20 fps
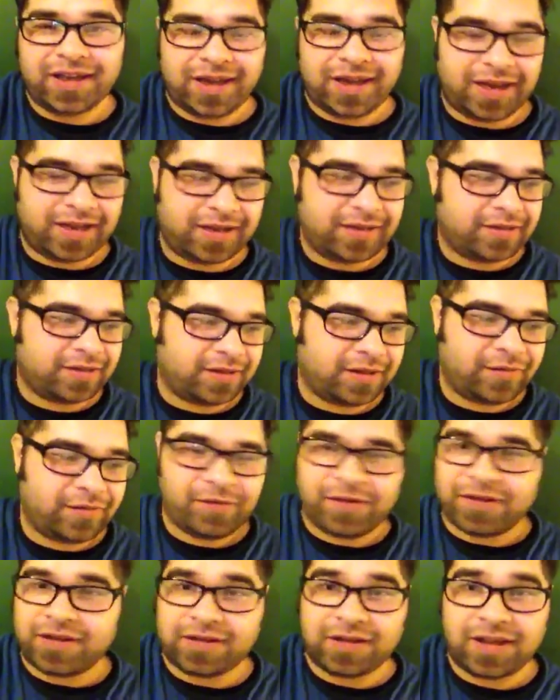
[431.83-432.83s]
And
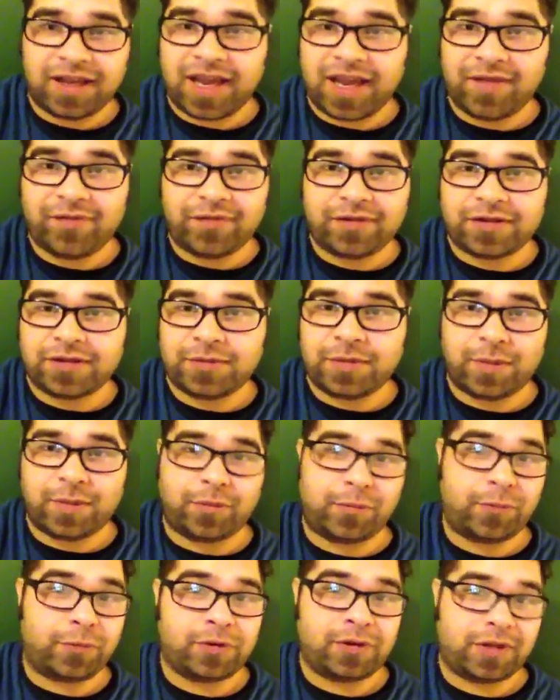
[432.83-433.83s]
the cave village
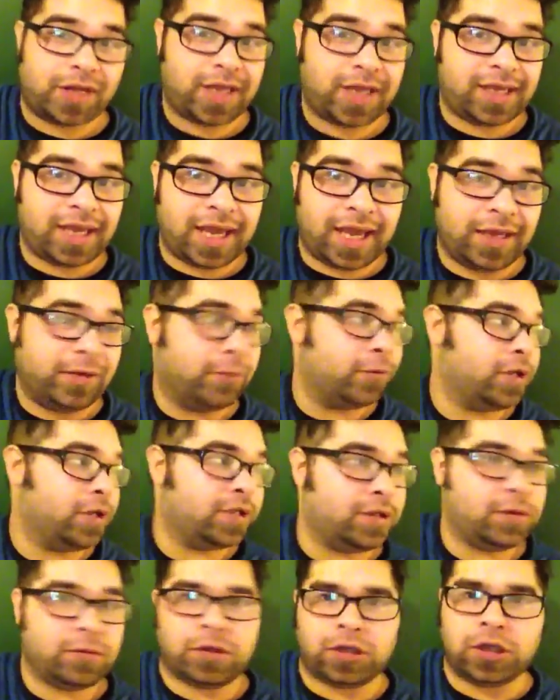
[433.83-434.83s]
people were like angry,
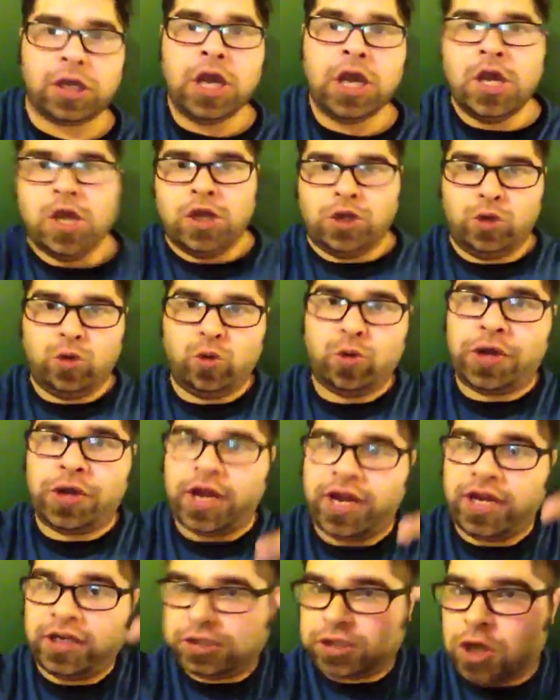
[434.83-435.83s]
and they're like, "You
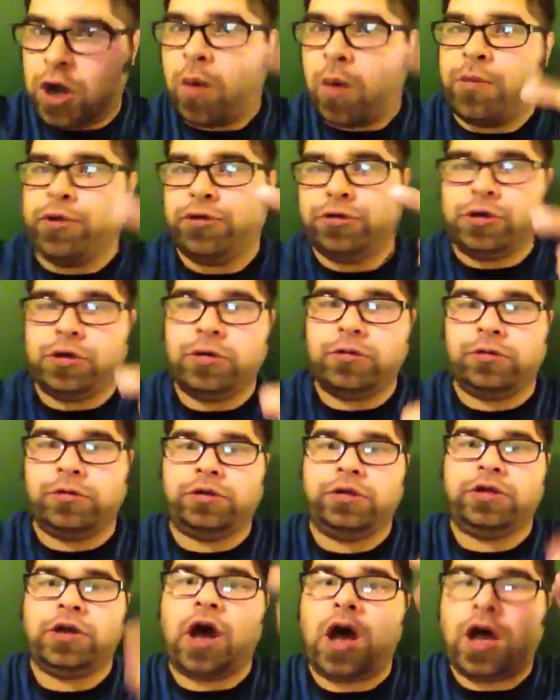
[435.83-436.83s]
can't come in here
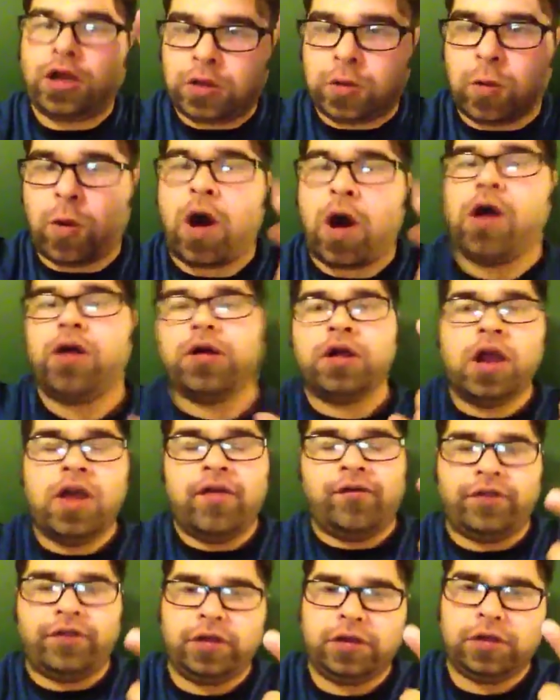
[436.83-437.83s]
and talk to our
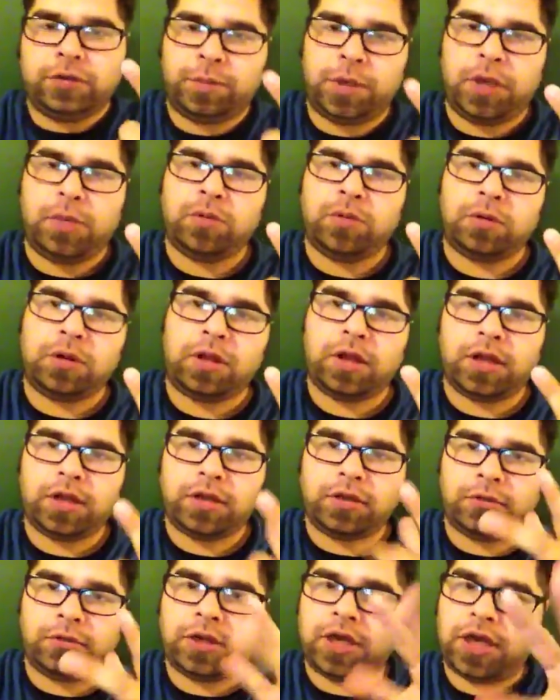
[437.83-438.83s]
village people,
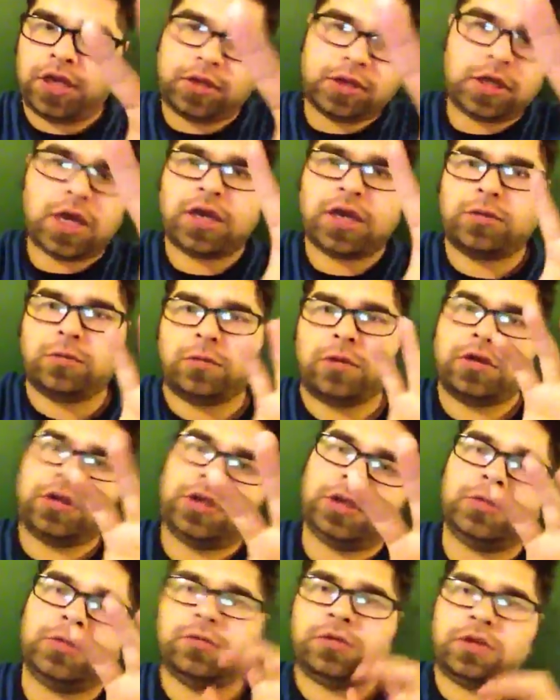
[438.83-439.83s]
like, you can't talk to our
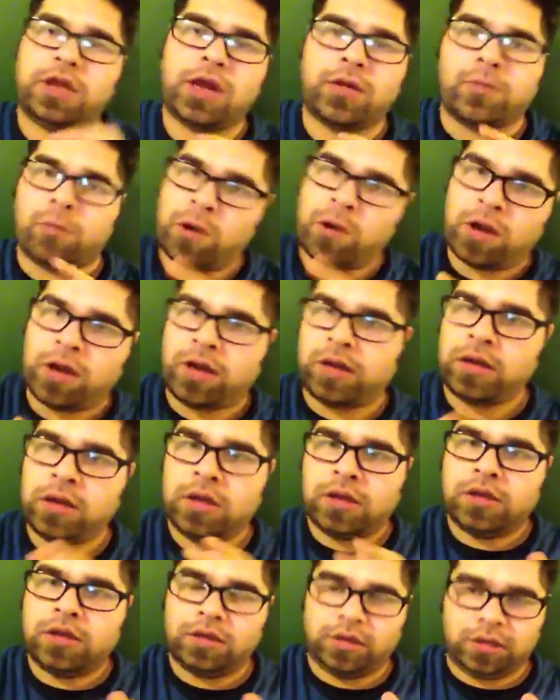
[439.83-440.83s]
children that way.
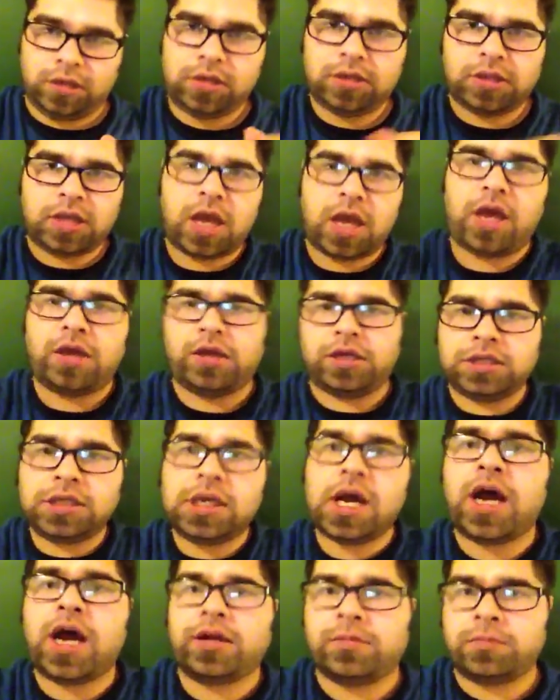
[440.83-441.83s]
He's got
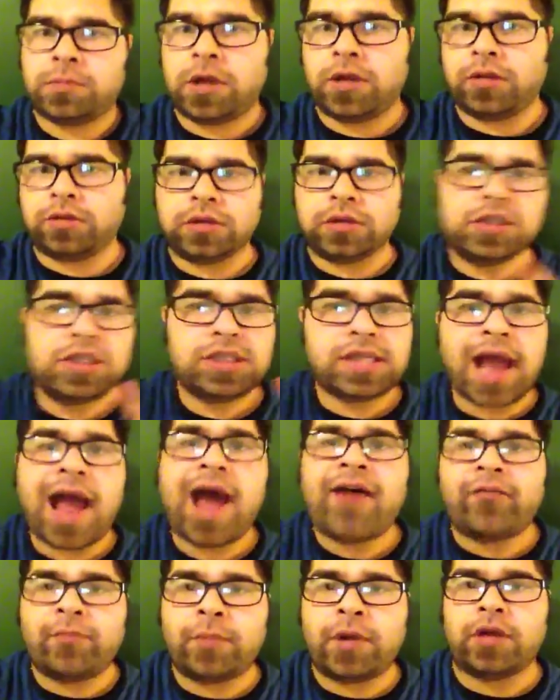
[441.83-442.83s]
a mother. She's
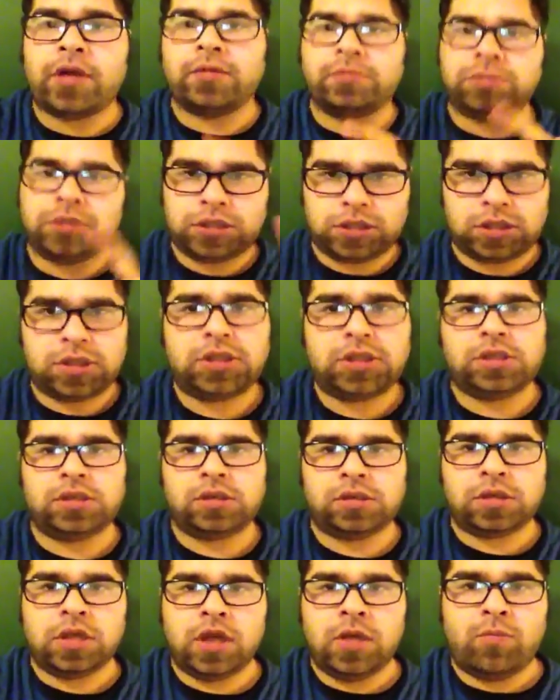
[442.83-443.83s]
half a mother, but she's
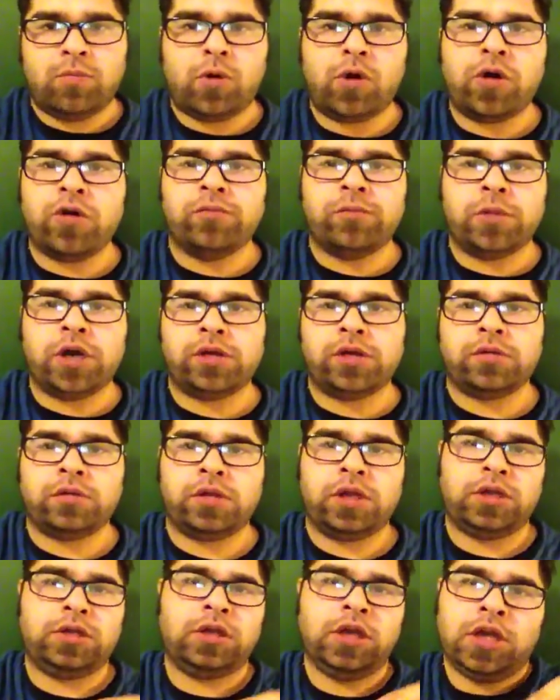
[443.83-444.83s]
still more a mother
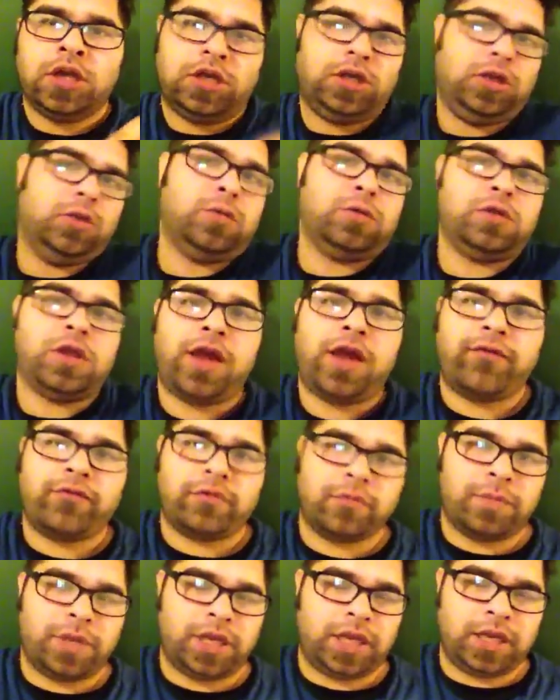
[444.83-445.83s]
than you'll
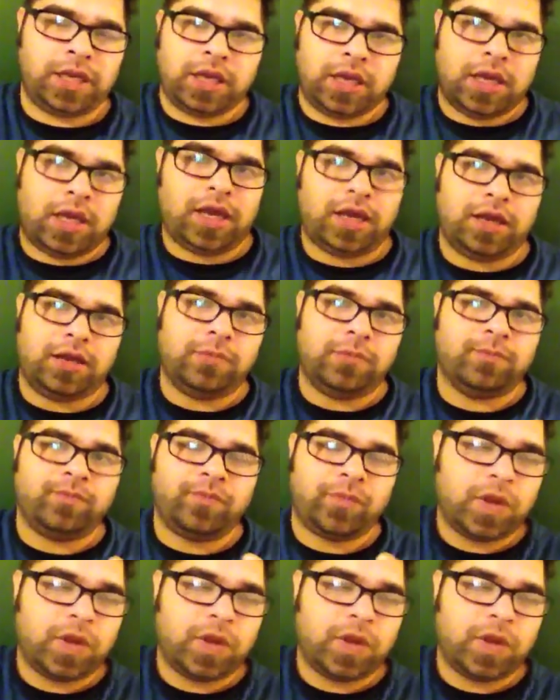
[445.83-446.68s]
ever be." And